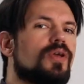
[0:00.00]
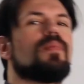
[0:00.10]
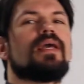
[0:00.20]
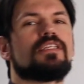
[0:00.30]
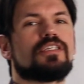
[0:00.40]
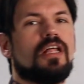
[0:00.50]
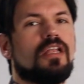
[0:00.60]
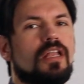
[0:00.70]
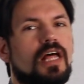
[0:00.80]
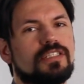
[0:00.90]
you can make this a
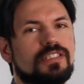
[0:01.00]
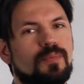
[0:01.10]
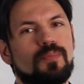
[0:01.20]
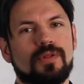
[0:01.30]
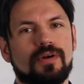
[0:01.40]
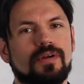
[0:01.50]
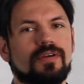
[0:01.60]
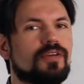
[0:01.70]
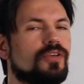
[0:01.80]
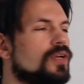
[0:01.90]
lot
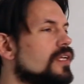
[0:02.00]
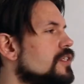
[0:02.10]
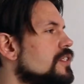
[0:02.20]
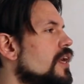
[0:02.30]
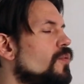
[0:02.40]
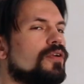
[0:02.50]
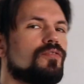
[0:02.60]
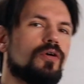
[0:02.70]
simpler. You can just get one of